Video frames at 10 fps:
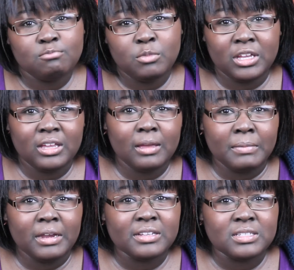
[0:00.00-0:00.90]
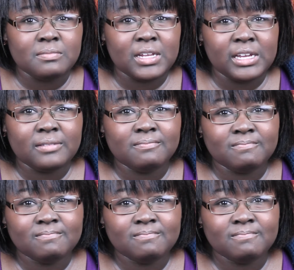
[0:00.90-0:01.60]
we could get married someday.